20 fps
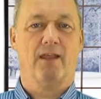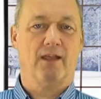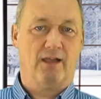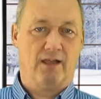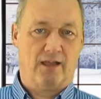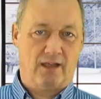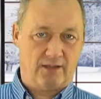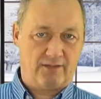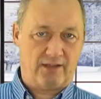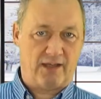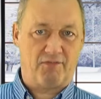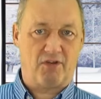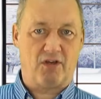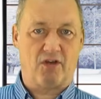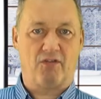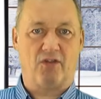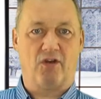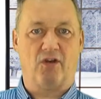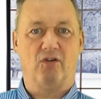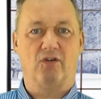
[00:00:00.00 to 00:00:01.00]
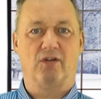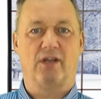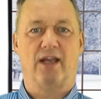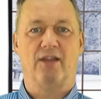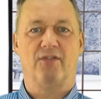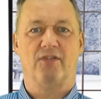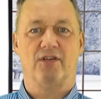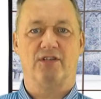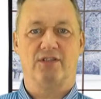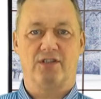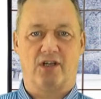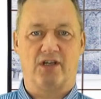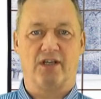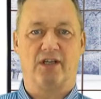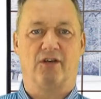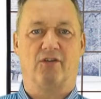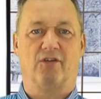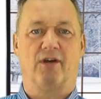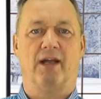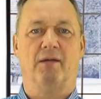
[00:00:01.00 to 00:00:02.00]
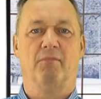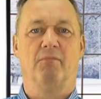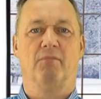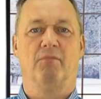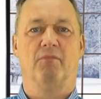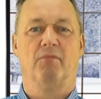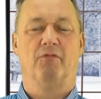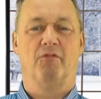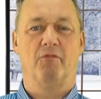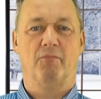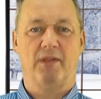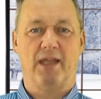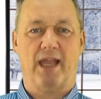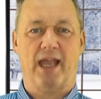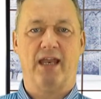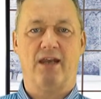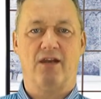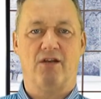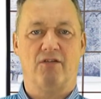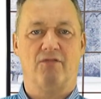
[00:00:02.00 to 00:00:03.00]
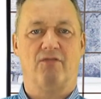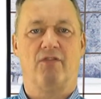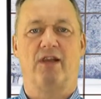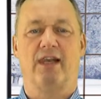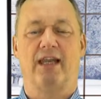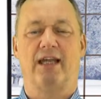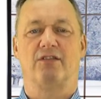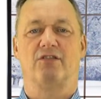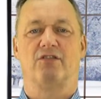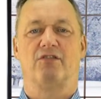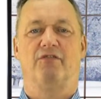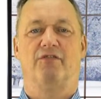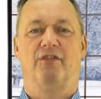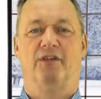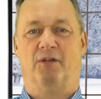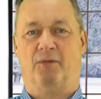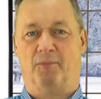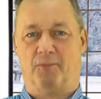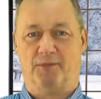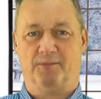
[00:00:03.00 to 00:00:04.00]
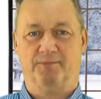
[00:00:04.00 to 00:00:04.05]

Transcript: Let's have another look at the diagram from the end of the last film.